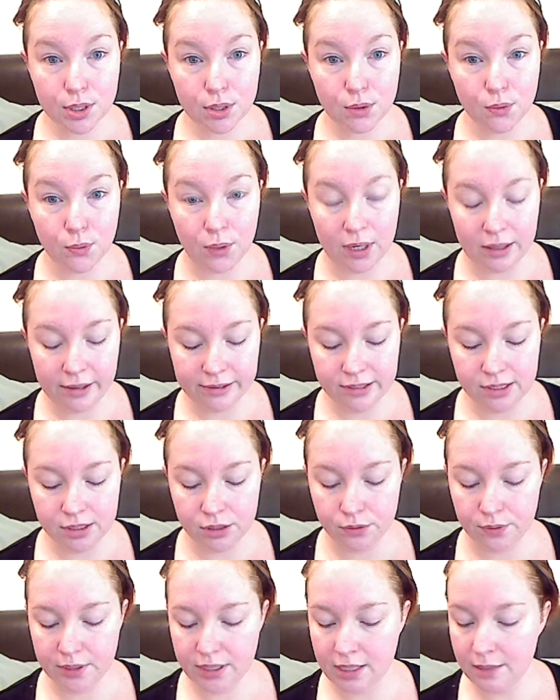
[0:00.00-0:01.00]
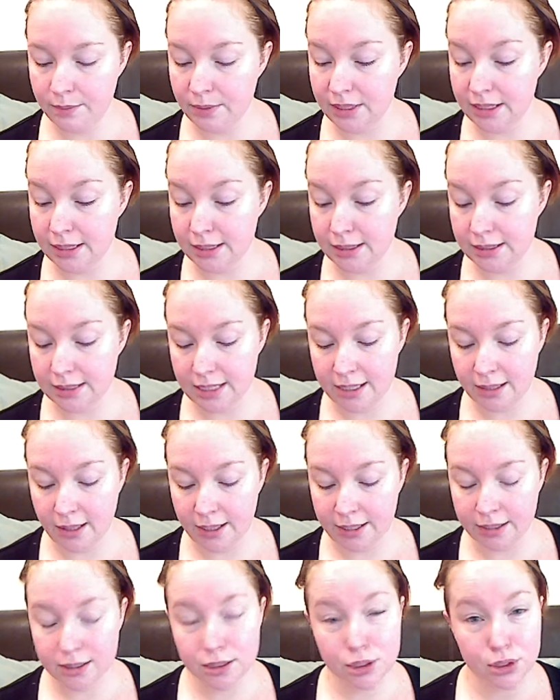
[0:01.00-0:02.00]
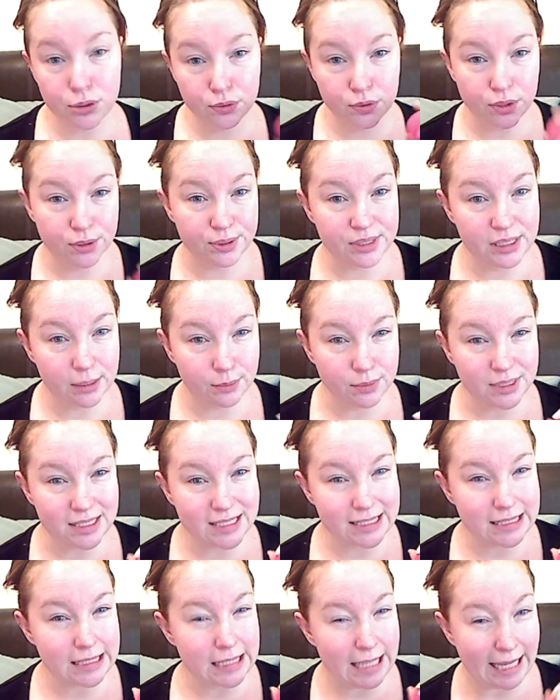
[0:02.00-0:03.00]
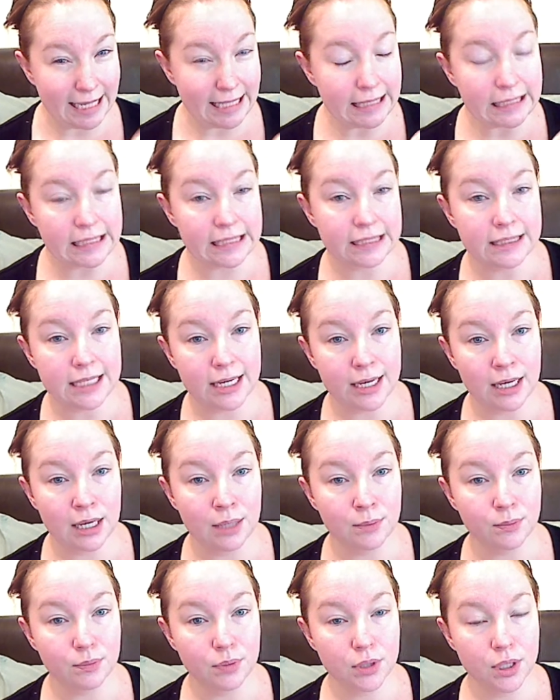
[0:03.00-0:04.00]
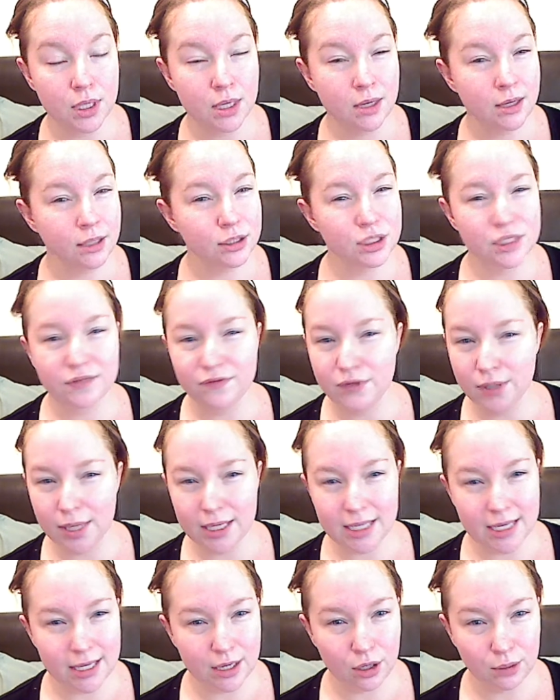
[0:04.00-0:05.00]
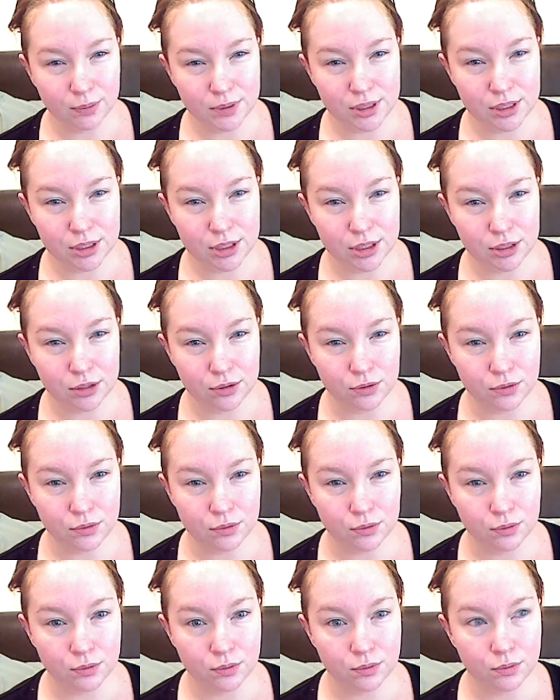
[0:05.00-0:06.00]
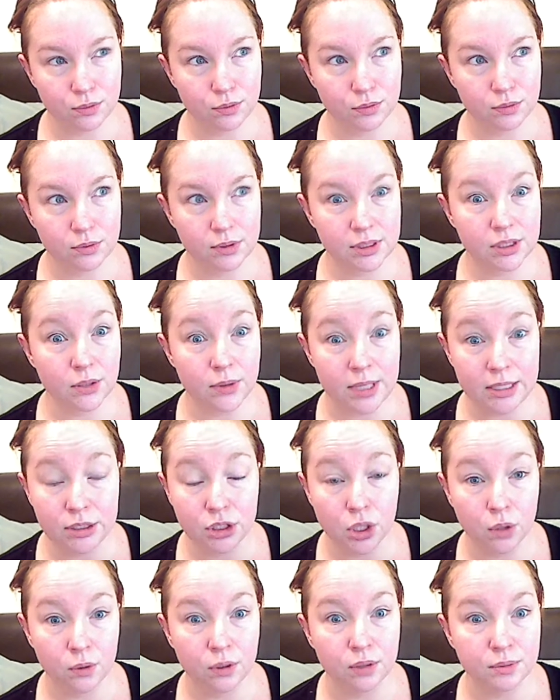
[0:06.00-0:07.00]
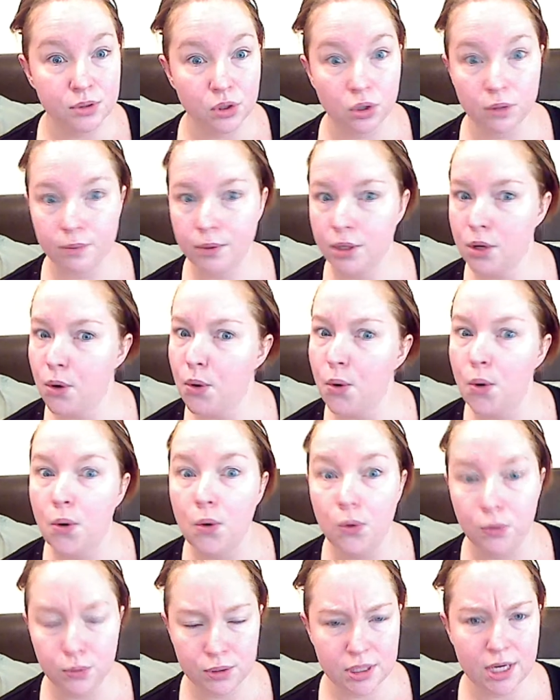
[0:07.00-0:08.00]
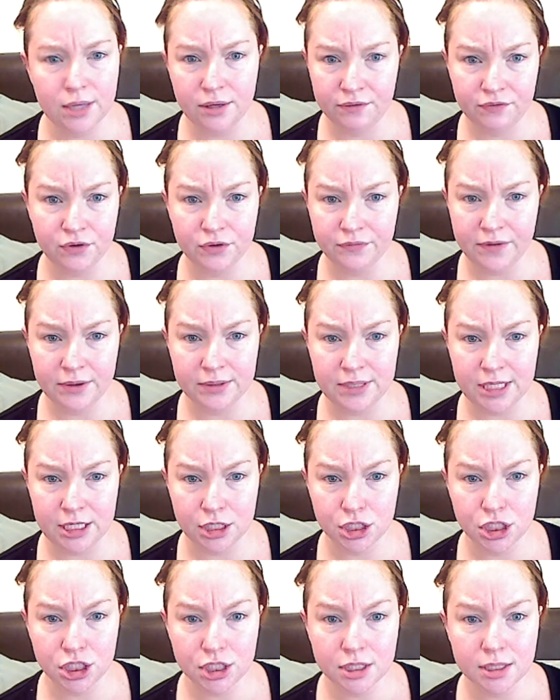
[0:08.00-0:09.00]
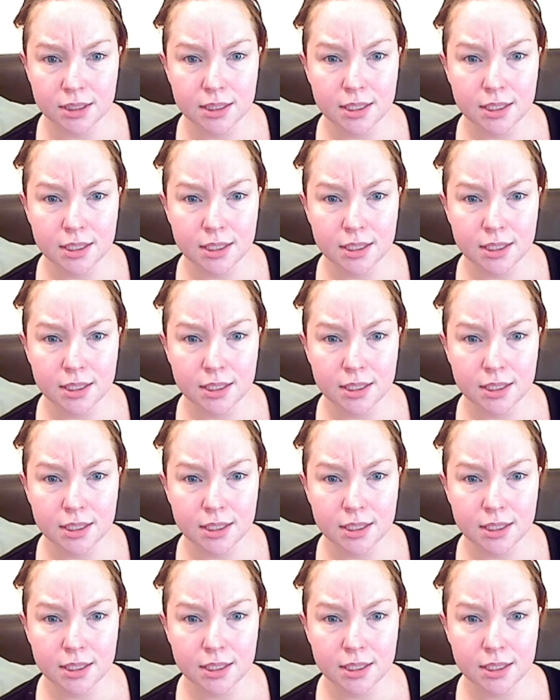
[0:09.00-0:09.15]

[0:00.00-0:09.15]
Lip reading: what I like to do with them is I like to use them slightly damp. Just feel like it helps so they don't absorb a whole ton of your foundation